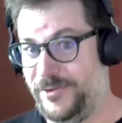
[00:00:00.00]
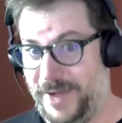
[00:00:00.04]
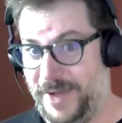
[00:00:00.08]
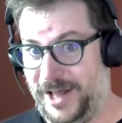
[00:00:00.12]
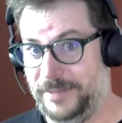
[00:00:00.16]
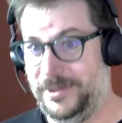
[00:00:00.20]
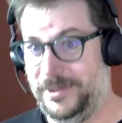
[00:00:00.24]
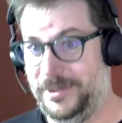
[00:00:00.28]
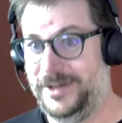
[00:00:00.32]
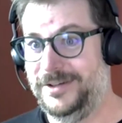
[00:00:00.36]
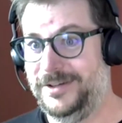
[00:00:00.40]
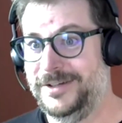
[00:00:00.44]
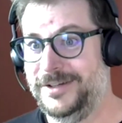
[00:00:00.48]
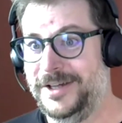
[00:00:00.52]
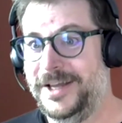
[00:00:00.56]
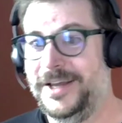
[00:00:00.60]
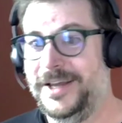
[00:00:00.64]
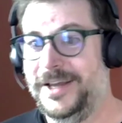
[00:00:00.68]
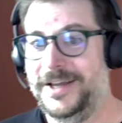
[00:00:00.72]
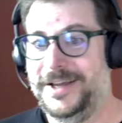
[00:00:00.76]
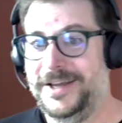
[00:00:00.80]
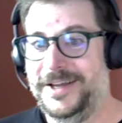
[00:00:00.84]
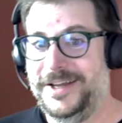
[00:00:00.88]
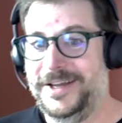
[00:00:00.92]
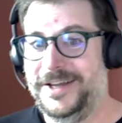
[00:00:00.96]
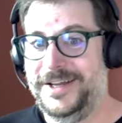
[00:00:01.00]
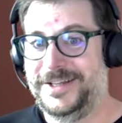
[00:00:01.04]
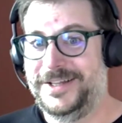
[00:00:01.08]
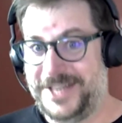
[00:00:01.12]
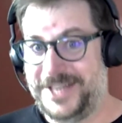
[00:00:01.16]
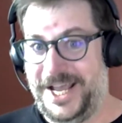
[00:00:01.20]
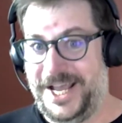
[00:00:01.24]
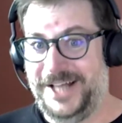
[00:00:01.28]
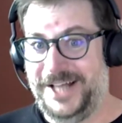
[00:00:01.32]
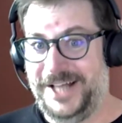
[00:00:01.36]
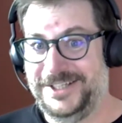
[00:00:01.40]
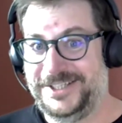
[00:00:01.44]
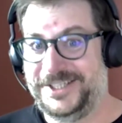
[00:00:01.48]
from Alma,
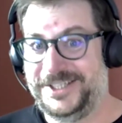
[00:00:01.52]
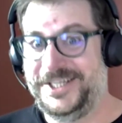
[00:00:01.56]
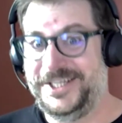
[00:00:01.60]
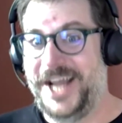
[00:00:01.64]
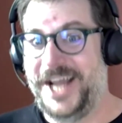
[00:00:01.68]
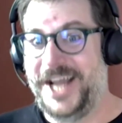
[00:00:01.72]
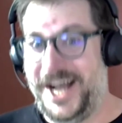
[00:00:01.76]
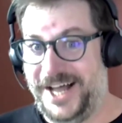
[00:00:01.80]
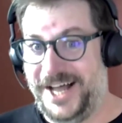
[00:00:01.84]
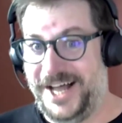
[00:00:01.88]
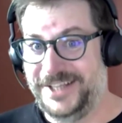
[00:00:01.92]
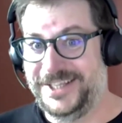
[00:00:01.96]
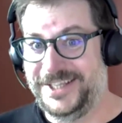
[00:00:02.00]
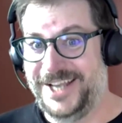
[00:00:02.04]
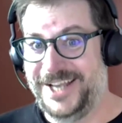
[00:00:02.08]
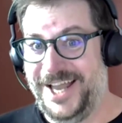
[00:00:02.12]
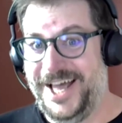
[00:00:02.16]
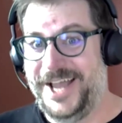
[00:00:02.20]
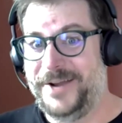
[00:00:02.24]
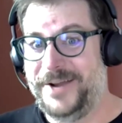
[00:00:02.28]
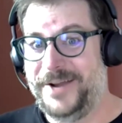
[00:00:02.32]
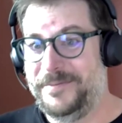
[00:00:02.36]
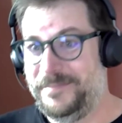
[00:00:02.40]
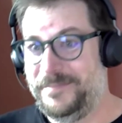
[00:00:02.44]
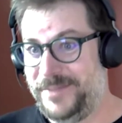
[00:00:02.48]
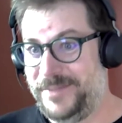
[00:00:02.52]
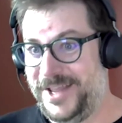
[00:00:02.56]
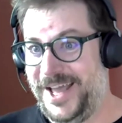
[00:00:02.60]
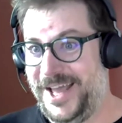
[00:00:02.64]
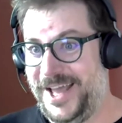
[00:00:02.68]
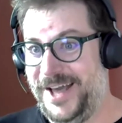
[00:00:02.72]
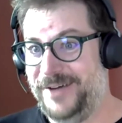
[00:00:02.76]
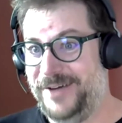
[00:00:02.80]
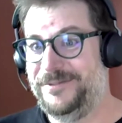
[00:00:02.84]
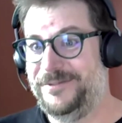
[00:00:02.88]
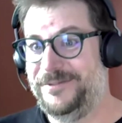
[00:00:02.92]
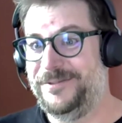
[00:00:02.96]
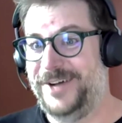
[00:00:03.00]
it's LC underline
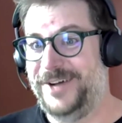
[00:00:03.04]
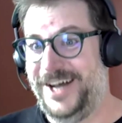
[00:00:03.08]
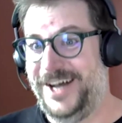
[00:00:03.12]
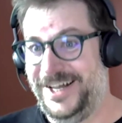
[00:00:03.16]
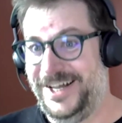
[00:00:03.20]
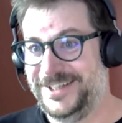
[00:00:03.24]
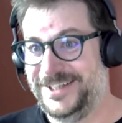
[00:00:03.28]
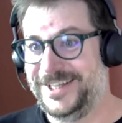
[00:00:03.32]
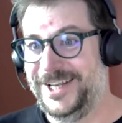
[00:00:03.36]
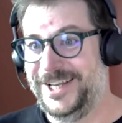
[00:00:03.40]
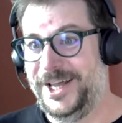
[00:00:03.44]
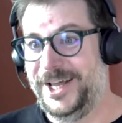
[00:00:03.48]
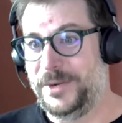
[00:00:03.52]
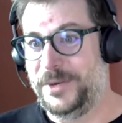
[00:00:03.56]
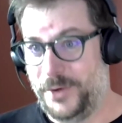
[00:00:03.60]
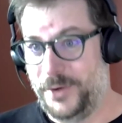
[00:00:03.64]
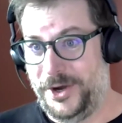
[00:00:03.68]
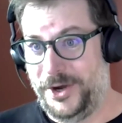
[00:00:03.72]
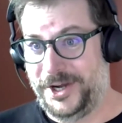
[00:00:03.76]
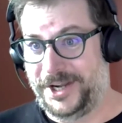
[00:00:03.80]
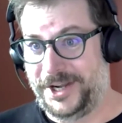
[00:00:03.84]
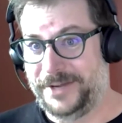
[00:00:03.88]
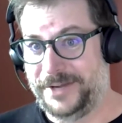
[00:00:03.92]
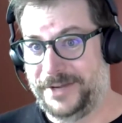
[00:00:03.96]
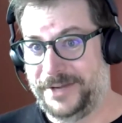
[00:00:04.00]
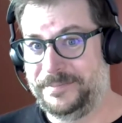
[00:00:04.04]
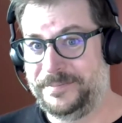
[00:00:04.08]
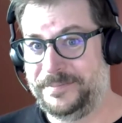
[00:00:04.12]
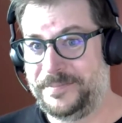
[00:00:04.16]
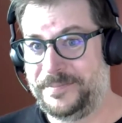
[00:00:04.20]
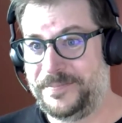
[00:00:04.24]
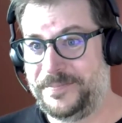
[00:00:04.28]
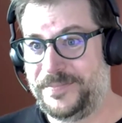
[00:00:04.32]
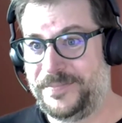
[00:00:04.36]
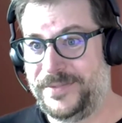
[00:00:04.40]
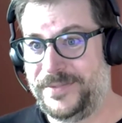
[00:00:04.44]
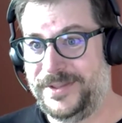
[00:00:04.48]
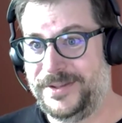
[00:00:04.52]
BF underline work,
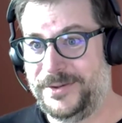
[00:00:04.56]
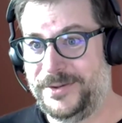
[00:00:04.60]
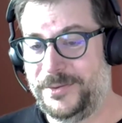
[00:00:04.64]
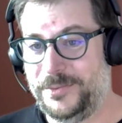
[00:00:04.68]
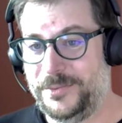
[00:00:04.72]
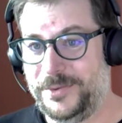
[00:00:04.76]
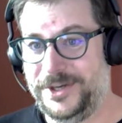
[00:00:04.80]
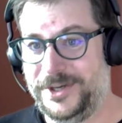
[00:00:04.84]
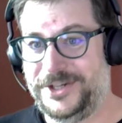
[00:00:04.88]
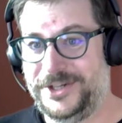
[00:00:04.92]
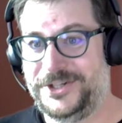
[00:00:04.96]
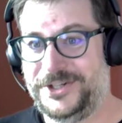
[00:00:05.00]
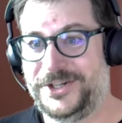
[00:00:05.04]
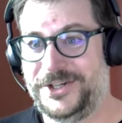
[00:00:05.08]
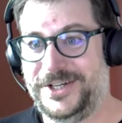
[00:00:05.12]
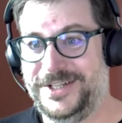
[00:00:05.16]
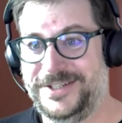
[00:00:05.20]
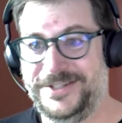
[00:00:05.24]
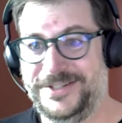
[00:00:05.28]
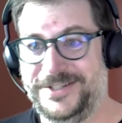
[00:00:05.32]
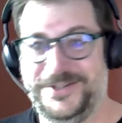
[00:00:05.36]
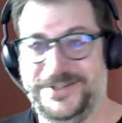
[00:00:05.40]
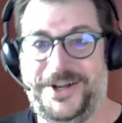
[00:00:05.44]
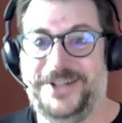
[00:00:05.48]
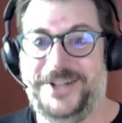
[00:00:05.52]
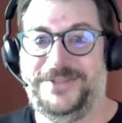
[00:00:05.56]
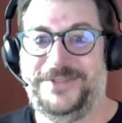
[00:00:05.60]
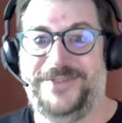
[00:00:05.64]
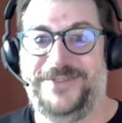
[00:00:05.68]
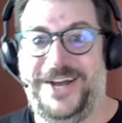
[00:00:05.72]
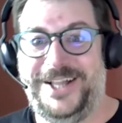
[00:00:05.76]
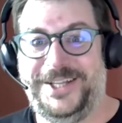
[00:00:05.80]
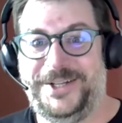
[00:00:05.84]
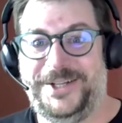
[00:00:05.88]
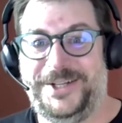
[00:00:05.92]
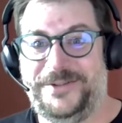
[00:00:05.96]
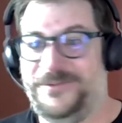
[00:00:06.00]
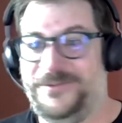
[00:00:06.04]
which is not
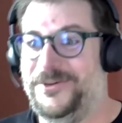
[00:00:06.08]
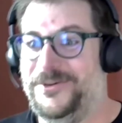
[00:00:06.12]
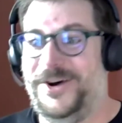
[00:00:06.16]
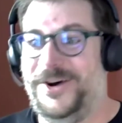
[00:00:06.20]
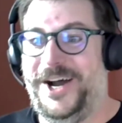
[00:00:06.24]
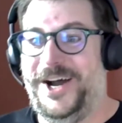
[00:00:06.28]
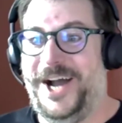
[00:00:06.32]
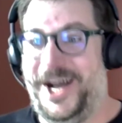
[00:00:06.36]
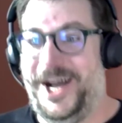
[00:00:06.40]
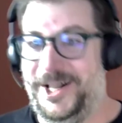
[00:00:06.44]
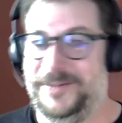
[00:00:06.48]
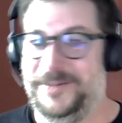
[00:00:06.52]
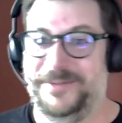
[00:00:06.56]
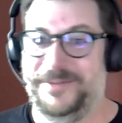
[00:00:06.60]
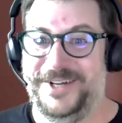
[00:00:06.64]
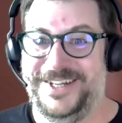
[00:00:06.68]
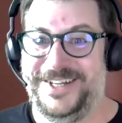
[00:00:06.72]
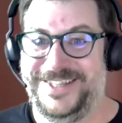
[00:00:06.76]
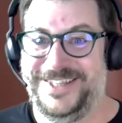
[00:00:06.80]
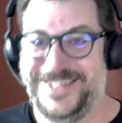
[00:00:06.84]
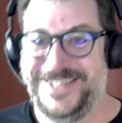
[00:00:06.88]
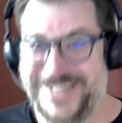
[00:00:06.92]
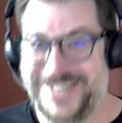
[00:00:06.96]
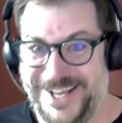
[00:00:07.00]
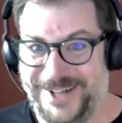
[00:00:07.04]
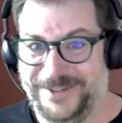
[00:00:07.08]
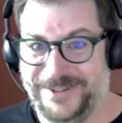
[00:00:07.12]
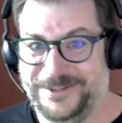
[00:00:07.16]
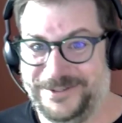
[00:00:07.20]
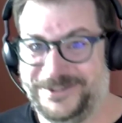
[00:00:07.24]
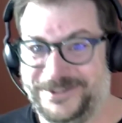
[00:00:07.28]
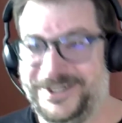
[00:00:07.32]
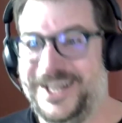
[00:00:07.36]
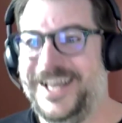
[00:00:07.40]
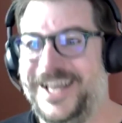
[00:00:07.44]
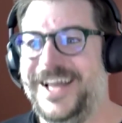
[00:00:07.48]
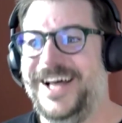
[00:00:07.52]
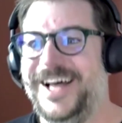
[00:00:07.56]
valid for Alma
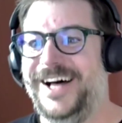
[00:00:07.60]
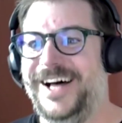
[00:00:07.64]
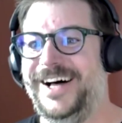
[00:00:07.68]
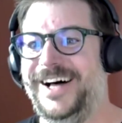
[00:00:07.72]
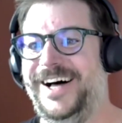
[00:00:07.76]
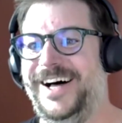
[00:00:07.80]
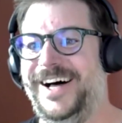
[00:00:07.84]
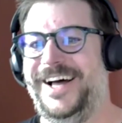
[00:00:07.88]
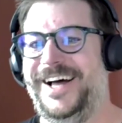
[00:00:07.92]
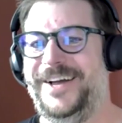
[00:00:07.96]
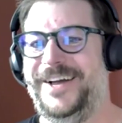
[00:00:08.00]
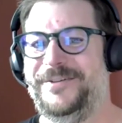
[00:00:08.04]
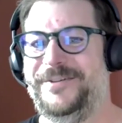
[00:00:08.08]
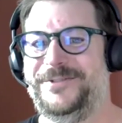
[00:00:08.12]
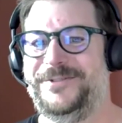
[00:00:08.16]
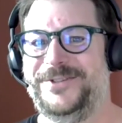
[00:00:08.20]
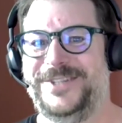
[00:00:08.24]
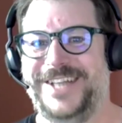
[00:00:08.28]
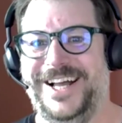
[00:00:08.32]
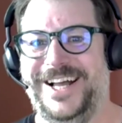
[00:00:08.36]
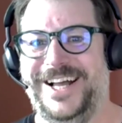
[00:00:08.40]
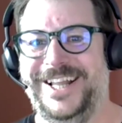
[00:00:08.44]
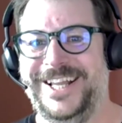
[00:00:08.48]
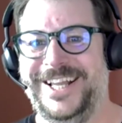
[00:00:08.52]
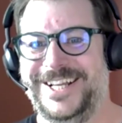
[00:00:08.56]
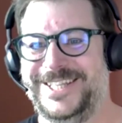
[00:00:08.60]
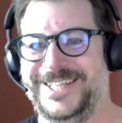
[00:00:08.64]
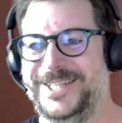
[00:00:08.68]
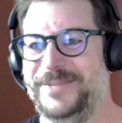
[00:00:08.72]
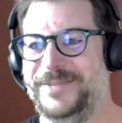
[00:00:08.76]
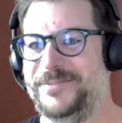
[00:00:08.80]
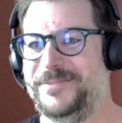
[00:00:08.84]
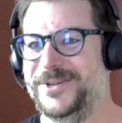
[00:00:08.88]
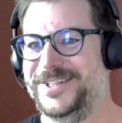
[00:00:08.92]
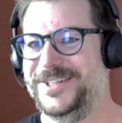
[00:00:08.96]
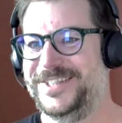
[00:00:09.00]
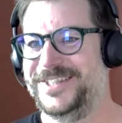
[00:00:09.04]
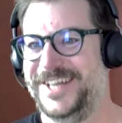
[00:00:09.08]
itself. I have to tell Ex
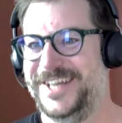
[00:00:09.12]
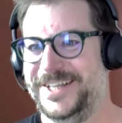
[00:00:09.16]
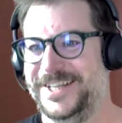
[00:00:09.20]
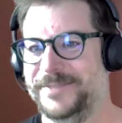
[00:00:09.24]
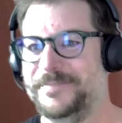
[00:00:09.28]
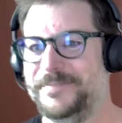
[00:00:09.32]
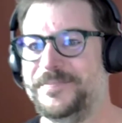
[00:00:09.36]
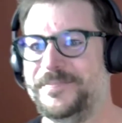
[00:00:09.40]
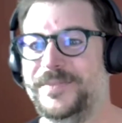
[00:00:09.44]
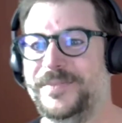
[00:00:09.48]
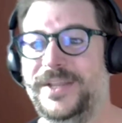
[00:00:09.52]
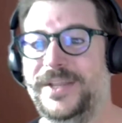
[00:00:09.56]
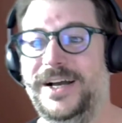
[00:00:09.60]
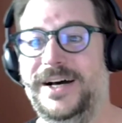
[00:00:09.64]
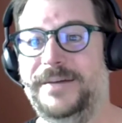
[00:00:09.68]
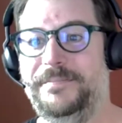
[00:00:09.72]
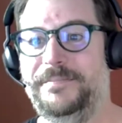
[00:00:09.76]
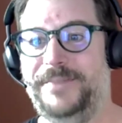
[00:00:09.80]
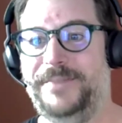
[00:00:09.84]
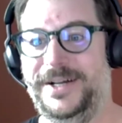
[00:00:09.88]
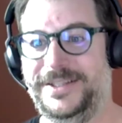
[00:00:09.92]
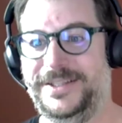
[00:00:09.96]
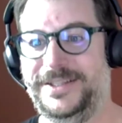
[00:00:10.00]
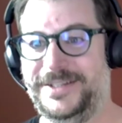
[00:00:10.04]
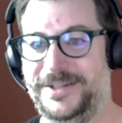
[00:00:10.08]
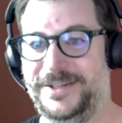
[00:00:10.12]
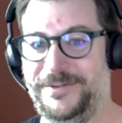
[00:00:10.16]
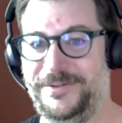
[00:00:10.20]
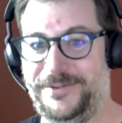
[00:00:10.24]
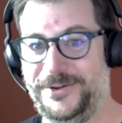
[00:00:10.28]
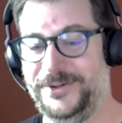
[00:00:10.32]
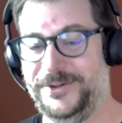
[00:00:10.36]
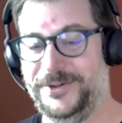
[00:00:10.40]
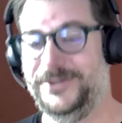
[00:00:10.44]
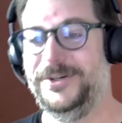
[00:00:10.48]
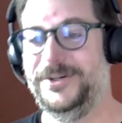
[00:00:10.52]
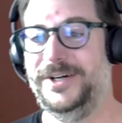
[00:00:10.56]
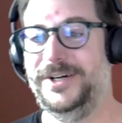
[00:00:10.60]
Libris that. But if
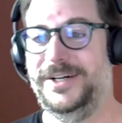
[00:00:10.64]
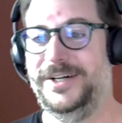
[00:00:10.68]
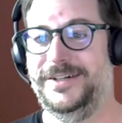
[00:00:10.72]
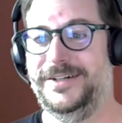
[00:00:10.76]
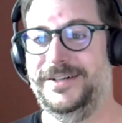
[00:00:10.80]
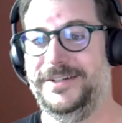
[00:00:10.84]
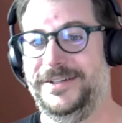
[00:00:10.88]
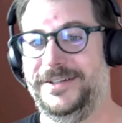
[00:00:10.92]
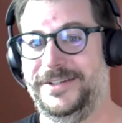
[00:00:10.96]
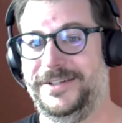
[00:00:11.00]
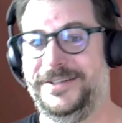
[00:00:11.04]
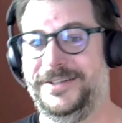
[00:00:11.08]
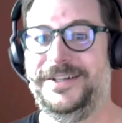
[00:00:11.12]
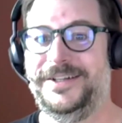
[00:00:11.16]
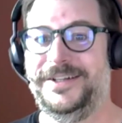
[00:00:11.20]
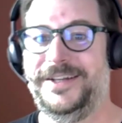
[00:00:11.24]
you